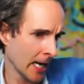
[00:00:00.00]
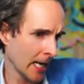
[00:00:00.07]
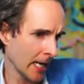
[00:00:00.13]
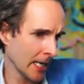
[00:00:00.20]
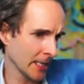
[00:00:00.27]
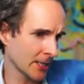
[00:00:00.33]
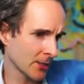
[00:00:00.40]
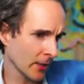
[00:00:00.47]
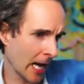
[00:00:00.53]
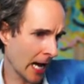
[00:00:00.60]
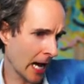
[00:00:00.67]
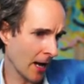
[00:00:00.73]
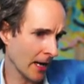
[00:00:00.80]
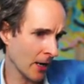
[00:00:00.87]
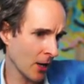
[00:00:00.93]
It's not
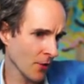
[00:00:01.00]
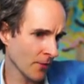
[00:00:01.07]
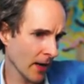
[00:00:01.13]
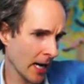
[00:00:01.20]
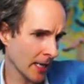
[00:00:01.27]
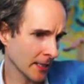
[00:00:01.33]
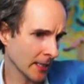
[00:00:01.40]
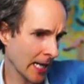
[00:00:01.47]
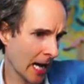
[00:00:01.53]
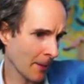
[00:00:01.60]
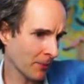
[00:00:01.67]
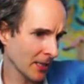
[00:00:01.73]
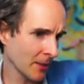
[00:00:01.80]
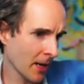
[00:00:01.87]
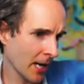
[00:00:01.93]
over until
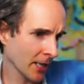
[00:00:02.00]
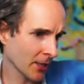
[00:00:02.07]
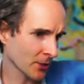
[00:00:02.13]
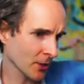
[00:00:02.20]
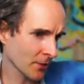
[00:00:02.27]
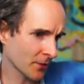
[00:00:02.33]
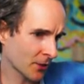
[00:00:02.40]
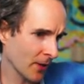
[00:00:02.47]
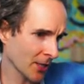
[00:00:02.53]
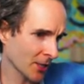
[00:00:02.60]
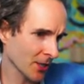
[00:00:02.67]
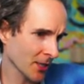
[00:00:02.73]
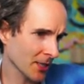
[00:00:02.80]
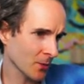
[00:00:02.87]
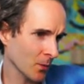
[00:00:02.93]
Apple and Microsoft
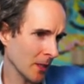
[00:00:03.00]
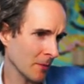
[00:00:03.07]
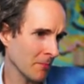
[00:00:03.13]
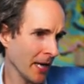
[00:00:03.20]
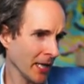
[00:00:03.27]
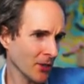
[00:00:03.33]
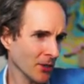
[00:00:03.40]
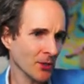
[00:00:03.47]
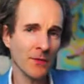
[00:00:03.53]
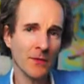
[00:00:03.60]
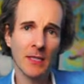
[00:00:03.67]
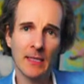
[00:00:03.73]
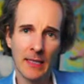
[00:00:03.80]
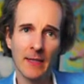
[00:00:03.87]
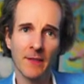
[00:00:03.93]
crashes. Well, Microsoft
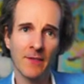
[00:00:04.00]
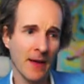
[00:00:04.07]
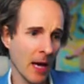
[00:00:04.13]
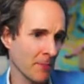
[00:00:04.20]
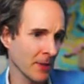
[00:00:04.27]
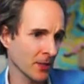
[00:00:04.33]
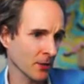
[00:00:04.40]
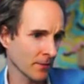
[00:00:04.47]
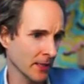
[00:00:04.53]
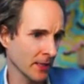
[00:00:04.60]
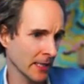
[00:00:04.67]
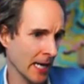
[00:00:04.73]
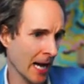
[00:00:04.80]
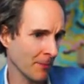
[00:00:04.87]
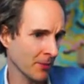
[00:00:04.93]
has done a fair bit of
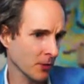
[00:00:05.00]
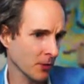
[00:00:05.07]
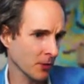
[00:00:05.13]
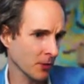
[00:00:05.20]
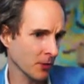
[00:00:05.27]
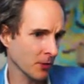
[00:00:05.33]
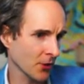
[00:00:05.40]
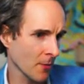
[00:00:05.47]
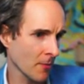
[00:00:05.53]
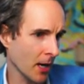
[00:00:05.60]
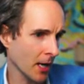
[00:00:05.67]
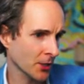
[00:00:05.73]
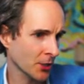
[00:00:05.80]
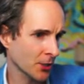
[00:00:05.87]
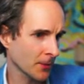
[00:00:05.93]
it. Apple, not so
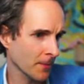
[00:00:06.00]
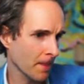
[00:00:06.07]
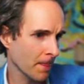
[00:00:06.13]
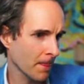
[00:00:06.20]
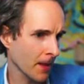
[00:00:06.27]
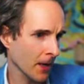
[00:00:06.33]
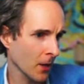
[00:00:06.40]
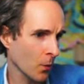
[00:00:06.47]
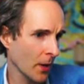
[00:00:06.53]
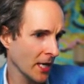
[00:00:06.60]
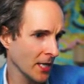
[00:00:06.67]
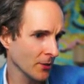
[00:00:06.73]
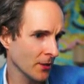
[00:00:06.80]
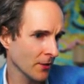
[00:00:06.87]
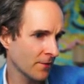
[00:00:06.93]
much. Uh,
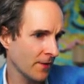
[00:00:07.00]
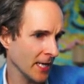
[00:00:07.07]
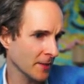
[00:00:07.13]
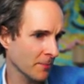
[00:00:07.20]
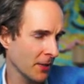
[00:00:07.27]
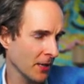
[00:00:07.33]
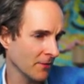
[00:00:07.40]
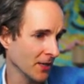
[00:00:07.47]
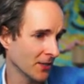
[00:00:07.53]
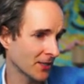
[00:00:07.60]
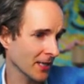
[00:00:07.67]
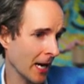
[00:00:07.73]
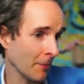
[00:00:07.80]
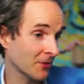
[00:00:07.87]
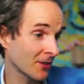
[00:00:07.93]
when do the Fed pivot?
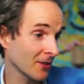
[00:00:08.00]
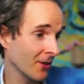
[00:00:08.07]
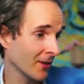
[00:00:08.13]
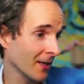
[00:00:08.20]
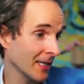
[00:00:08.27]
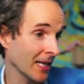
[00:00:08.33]
Absolutely.